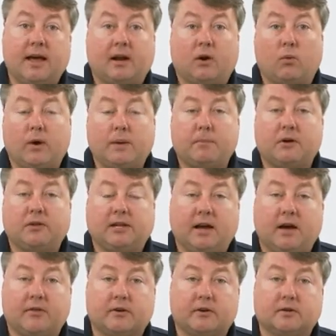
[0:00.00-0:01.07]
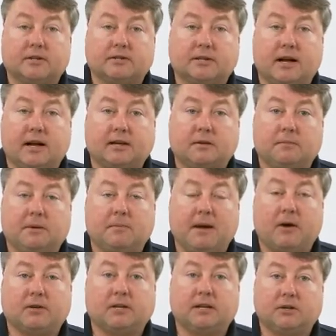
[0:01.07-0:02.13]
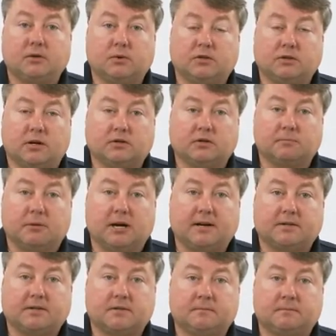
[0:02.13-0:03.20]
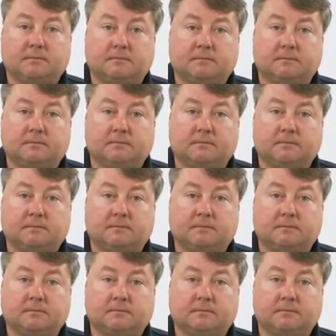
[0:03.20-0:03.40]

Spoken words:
and a whip on the other designed to be mounted into a junction box.